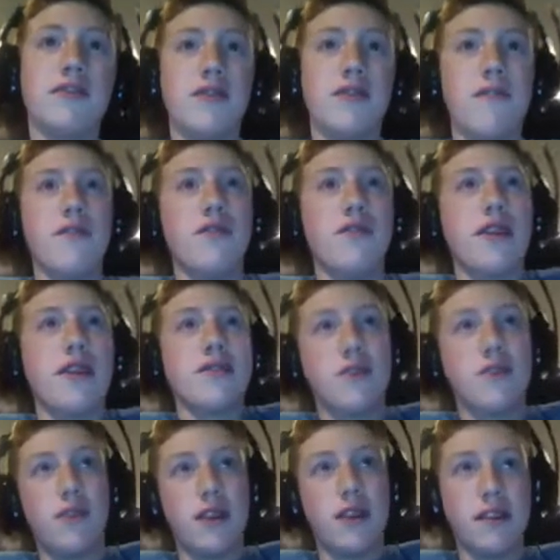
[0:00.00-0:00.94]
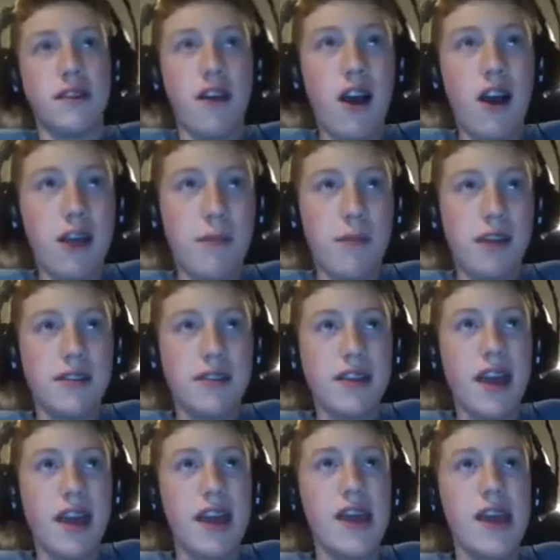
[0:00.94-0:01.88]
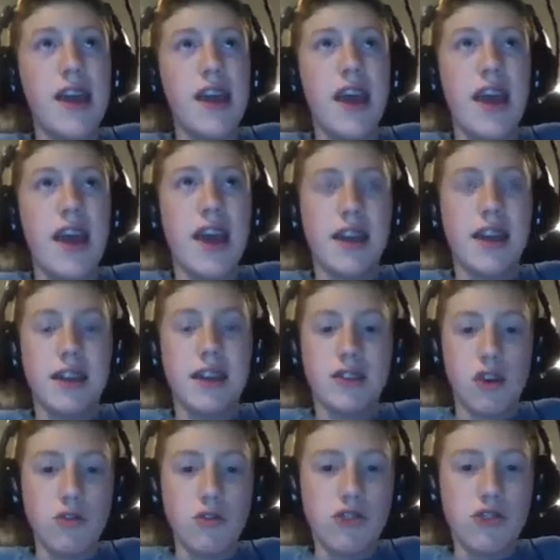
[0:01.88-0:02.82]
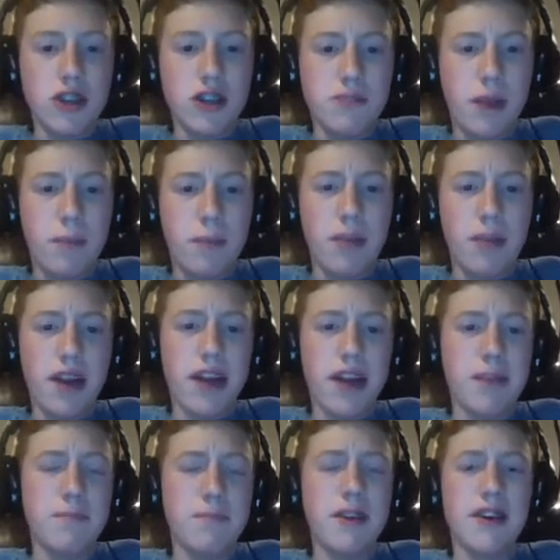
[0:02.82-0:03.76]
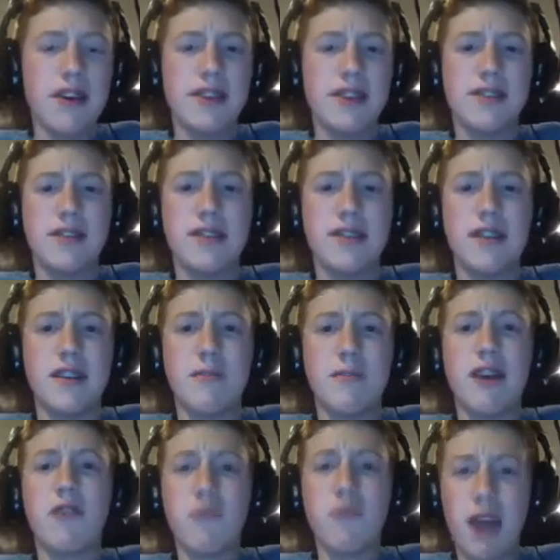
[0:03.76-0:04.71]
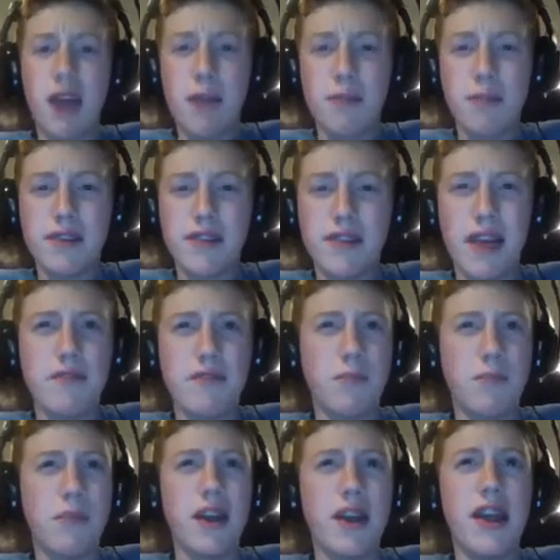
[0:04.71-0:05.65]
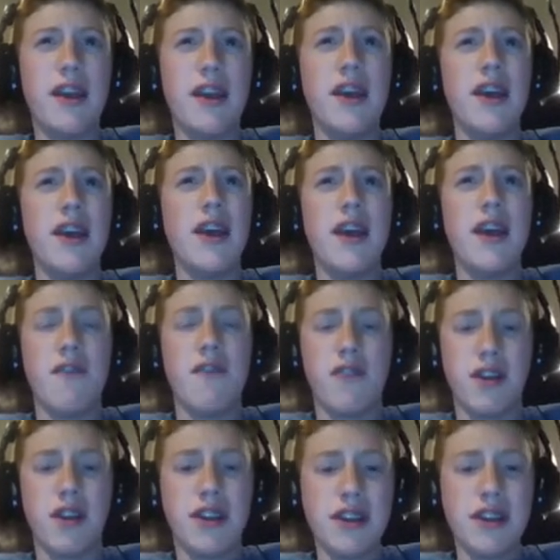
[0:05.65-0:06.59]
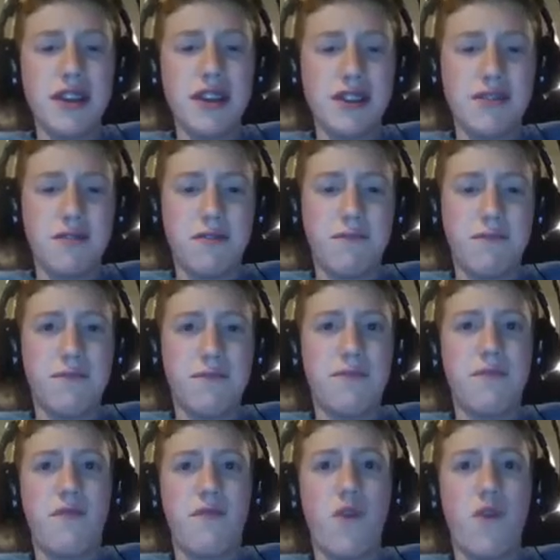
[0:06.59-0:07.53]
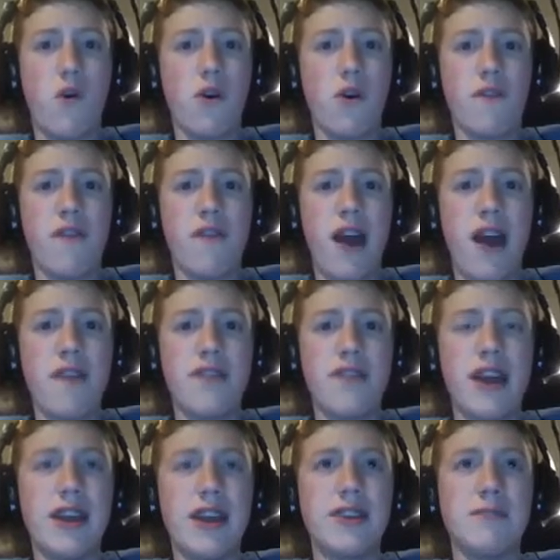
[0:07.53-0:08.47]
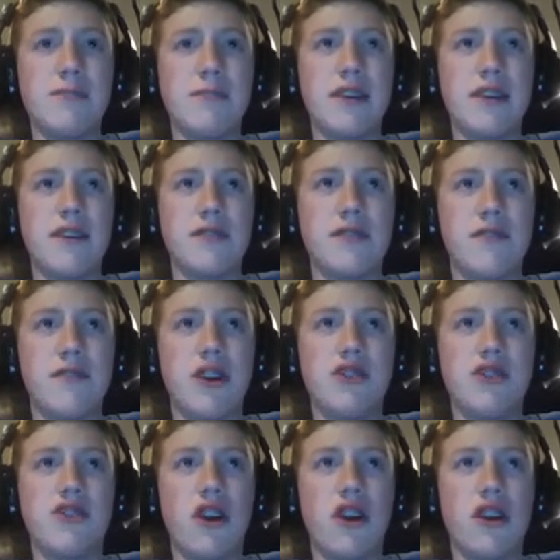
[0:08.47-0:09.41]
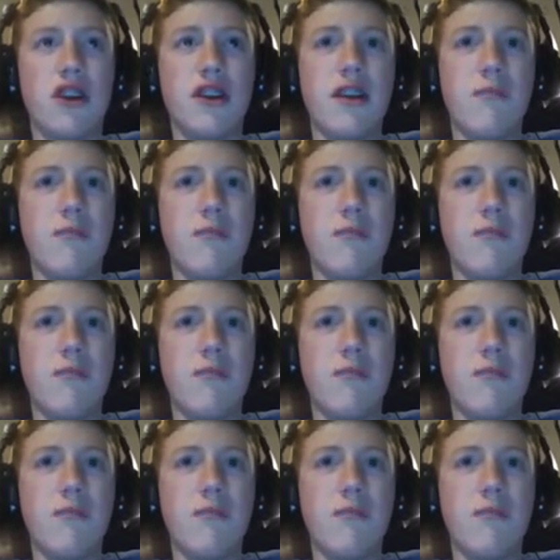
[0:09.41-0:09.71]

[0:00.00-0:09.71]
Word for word: a few things I wanted to talk about today and uh, don't judge my playing because it's gonna be crap because I haven't played for at least four or five days because of Uncharted I've